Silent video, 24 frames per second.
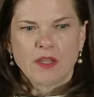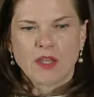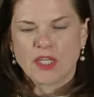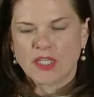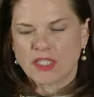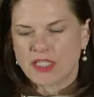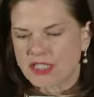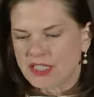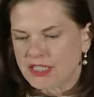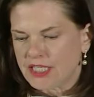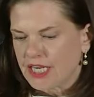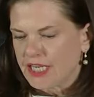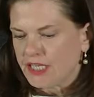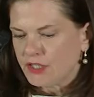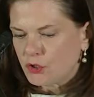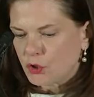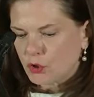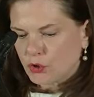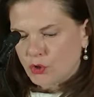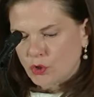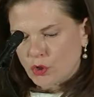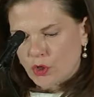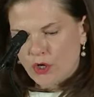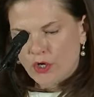The state's
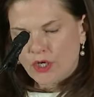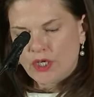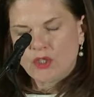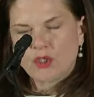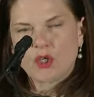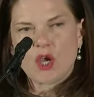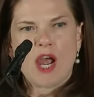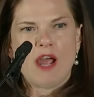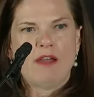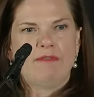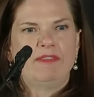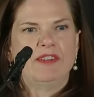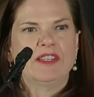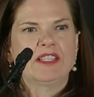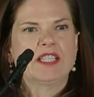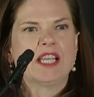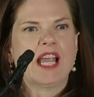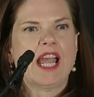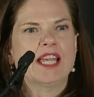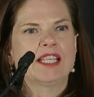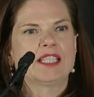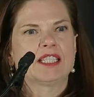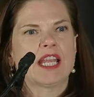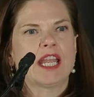attorney's office
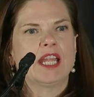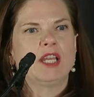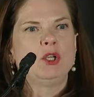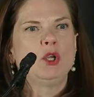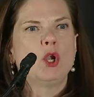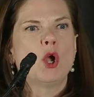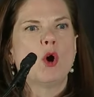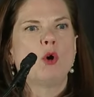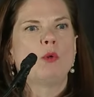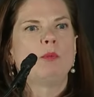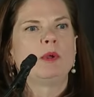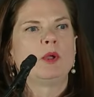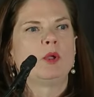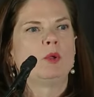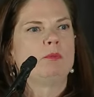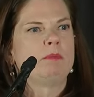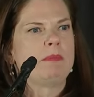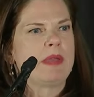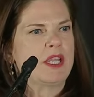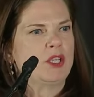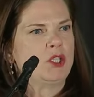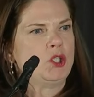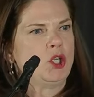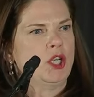has a noble
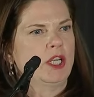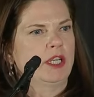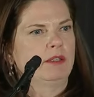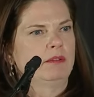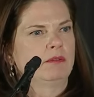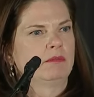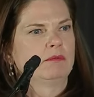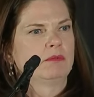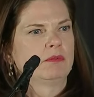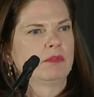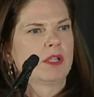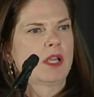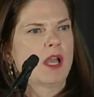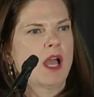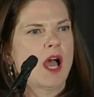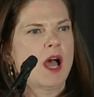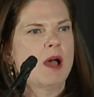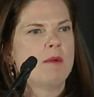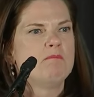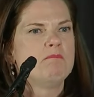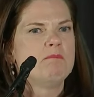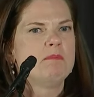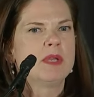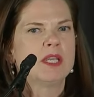mission,
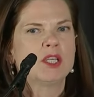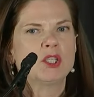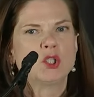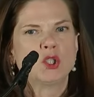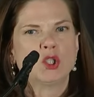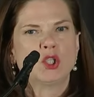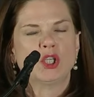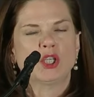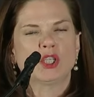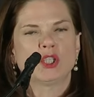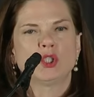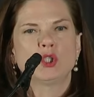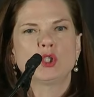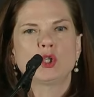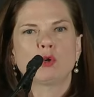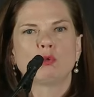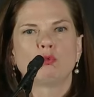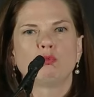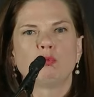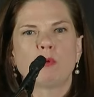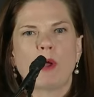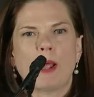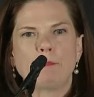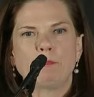a mission to
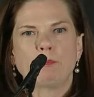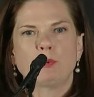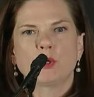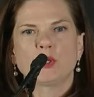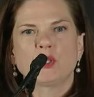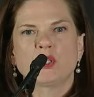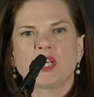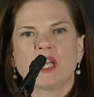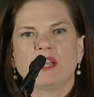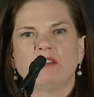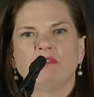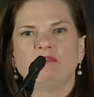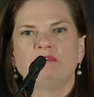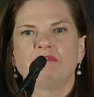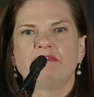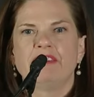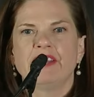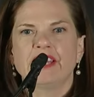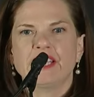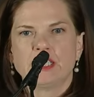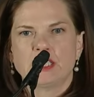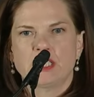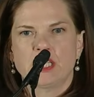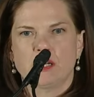represent
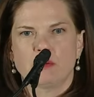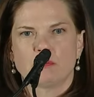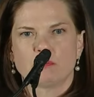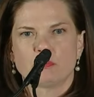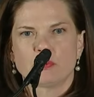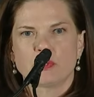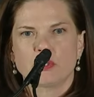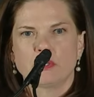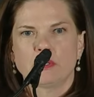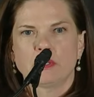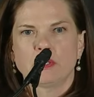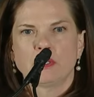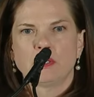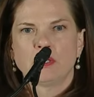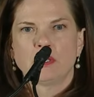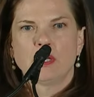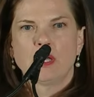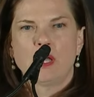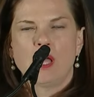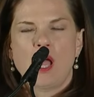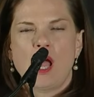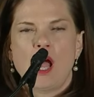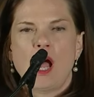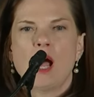victims
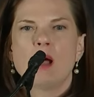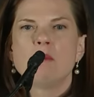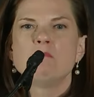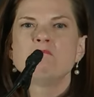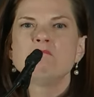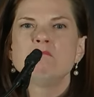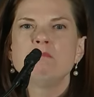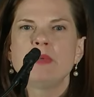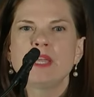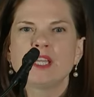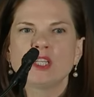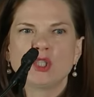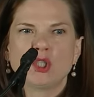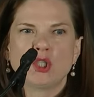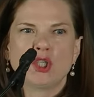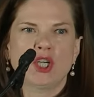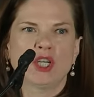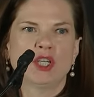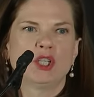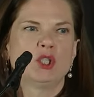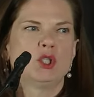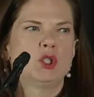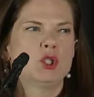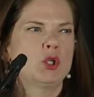a
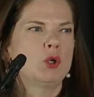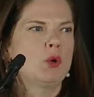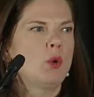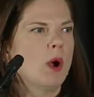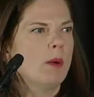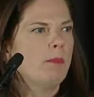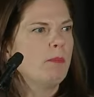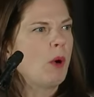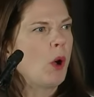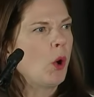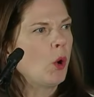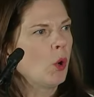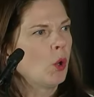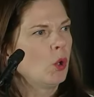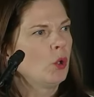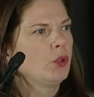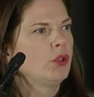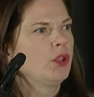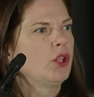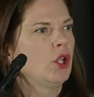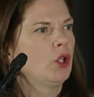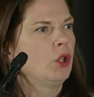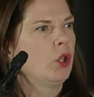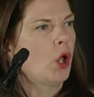mission to
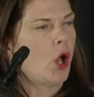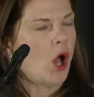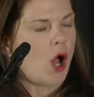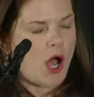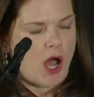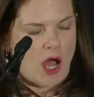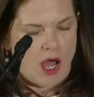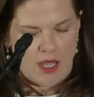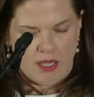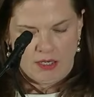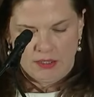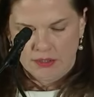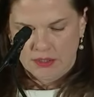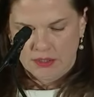uphold the law.